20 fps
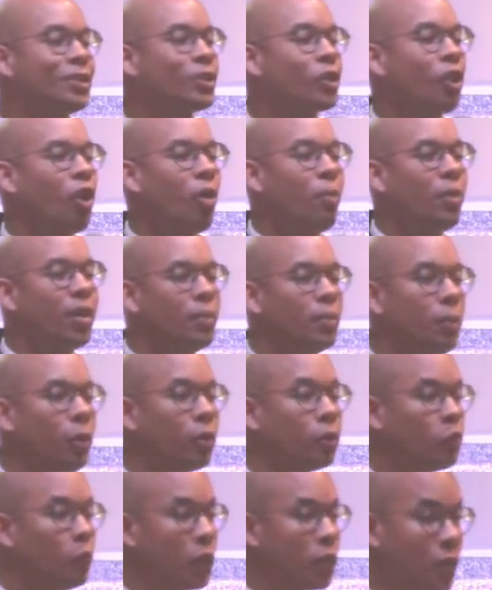coming.
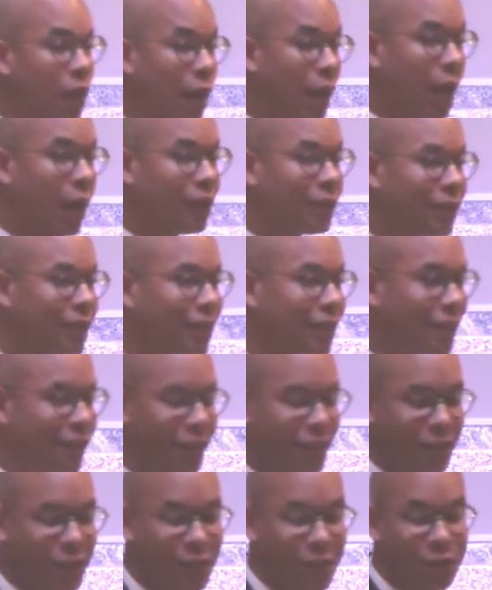But with God,
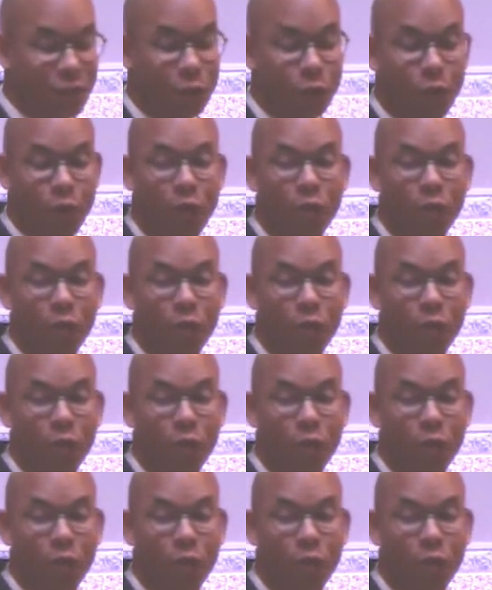you